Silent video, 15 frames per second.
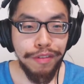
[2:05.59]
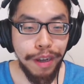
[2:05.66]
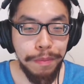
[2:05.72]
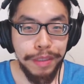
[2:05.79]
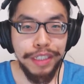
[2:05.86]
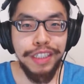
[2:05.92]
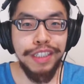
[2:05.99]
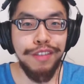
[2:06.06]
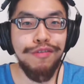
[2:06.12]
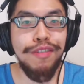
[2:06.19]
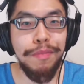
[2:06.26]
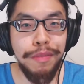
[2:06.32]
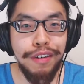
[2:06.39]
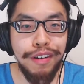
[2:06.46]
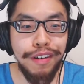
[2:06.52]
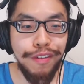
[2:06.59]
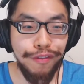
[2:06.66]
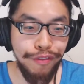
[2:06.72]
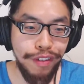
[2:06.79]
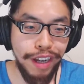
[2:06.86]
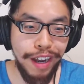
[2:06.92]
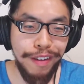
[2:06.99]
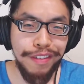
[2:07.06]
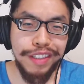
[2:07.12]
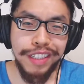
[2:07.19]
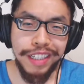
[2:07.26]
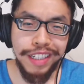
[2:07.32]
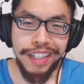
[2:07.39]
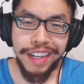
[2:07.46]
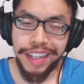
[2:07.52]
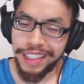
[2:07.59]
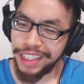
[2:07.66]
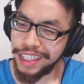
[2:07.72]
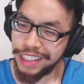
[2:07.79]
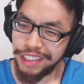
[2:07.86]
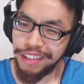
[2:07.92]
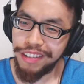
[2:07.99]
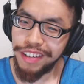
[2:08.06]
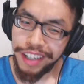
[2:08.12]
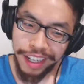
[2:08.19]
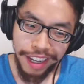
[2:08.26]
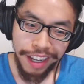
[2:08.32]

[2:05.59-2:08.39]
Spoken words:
I mean, she's from Earth, obviously. I think so.